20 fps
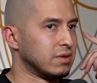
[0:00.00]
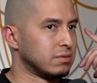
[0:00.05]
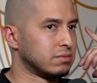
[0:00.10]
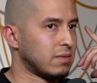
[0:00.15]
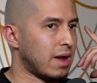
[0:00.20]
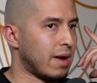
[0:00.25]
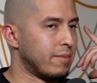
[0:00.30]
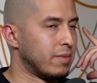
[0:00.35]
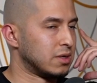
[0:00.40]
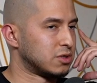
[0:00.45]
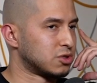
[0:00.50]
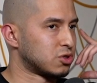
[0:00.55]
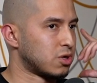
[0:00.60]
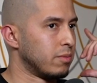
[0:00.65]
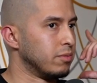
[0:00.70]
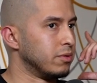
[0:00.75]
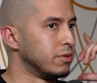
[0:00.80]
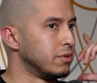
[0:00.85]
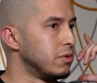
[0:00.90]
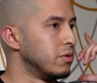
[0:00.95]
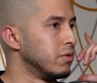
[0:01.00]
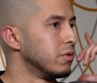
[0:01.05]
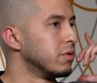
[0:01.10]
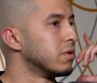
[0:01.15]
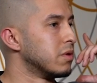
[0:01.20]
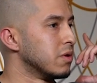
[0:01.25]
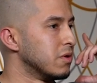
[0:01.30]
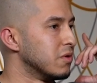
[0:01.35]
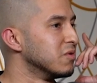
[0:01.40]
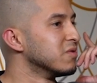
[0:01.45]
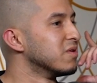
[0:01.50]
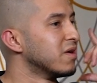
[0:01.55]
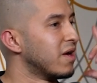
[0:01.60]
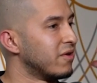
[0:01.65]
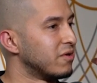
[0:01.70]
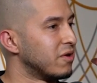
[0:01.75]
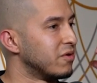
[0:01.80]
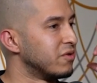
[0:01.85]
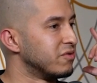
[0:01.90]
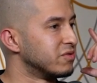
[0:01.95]
a i'm a troubled youth too i
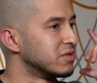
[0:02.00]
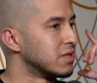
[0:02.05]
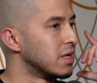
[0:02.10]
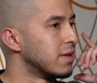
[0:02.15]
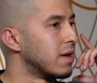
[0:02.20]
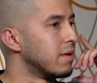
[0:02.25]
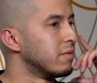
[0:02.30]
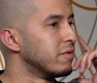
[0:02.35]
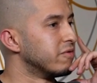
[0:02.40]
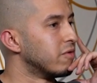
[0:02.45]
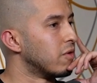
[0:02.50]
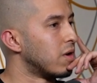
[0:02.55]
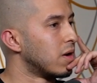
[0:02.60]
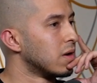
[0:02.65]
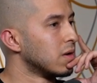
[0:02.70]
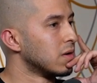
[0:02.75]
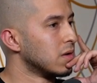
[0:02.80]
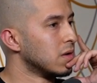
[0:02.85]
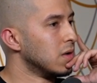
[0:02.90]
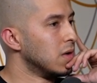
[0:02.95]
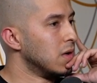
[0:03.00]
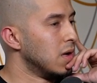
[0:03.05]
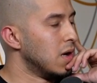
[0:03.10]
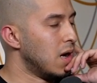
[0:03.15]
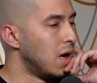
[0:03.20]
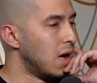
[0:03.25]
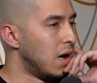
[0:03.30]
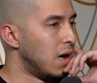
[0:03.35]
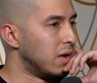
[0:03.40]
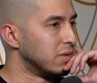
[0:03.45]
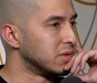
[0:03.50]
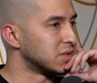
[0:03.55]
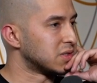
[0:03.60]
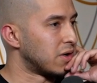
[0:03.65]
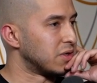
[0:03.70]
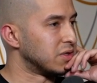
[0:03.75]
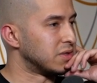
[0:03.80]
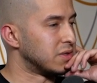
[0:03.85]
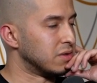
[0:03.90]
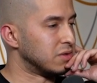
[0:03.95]
know you've said that before yeah uh
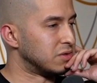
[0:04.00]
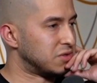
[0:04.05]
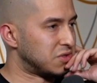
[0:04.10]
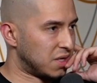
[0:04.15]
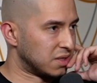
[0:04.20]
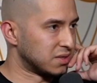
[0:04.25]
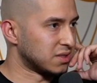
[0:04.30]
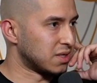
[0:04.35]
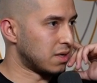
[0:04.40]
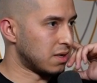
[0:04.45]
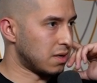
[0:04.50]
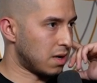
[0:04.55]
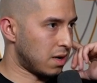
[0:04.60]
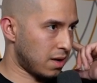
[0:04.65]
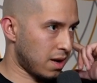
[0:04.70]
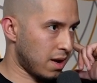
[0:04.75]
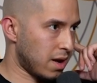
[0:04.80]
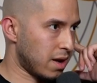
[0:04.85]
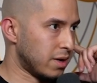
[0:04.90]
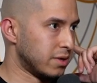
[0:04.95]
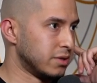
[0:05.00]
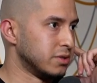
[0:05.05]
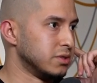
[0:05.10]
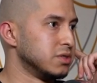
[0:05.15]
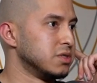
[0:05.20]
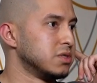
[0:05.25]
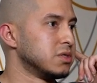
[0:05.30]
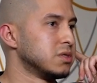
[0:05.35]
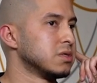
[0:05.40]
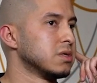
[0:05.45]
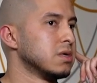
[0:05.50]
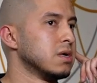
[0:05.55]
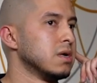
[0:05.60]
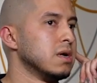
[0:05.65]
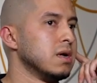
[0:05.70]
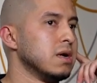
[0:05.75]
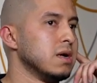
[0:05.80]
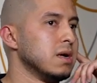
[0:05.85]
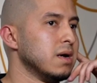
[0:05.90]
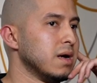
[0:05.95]
started dealing drugs at a young mm-hmm. age
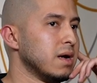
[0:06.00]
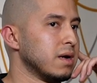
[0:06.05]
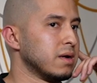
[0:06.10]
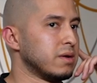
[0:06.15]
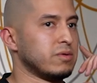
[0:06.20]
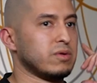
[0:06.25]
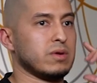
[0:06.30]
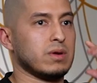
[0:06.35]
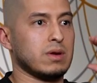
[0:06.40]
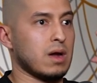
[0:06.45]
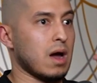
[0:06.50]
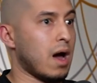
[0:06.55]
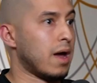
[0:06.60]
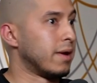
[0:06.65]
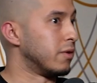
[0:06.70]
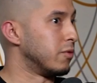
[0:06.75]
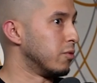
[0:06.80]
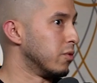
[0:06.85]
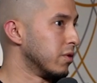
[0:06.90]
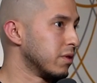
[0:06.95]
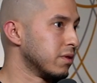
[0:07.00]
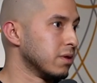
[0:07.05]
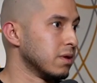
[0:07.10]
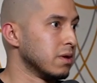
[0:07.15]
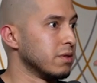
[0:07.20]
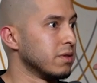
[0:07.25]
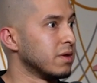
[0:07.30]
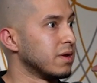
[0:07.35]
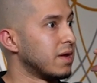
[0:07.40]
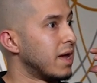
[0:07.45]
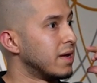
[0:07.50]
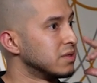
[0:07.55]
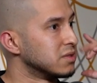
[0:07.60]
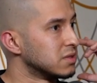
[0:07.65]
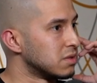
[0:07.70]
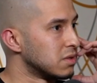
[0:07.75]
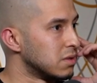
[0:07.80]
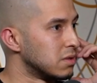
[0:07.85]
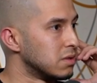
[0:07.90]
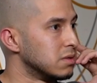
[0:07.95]
uh, got in with the, the,
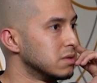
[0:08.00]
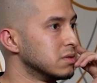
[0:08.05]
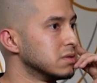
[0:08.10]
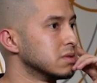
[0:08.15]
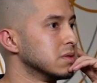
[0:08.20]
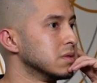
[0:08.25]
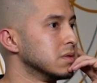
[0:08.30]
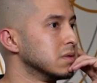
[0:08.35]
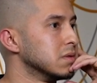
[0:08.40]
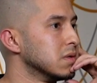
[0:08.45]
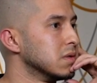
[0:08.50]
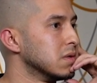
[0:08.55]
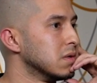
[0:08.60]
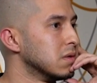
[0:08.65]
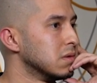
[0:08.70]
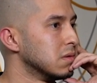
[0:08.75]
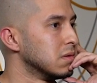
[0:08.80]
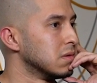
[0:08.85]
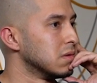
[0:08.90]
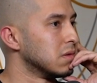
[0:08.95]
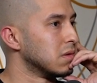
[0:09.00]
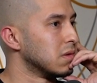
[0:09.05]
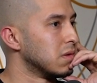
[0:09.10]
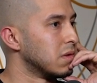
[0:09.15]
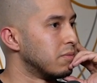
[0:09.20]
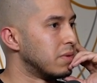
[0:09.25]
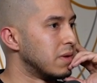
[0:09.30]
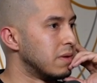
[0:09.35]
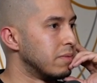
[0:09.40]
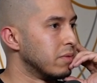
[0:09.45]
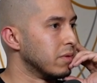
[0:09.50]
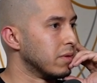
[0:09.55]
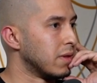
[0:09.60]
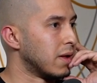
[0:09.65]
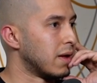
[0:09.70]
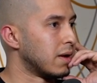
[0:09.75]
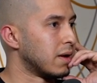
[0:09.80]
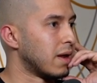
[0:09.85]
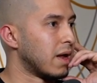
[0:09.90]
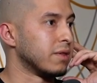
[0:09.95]
gangsters and, and the people
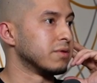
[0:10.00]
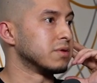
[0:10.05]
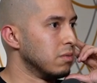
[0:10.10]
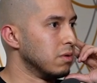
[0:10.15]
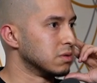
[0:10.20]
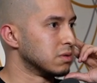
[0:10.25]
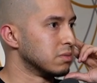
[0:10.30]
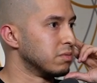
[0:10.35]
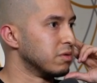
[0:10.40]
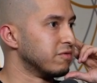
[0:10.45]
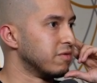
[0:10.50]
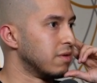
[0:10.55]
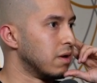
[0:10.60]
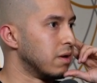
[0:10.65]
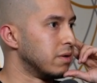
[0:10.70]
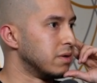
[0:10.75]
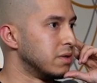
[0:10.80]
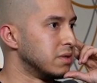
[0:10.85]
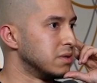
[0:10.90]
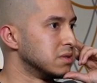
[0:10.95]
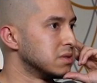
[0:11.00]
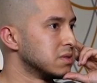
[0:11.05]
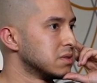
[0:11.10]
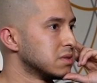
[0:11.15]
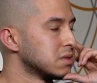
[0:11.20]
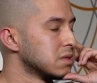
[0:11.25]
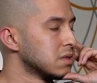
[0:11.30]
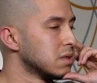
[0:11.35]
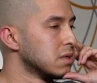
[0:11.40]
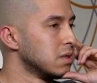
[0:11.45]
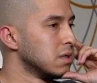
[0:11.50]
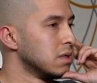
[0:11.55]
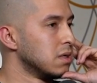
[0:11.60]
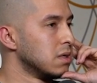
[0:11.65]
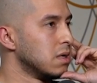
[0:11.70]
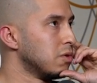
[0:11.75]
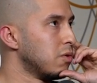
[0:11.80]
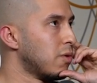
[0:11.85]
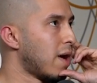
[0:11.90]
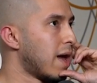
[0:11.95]
that had multiple felonies. Right.
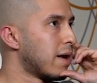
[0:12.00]
You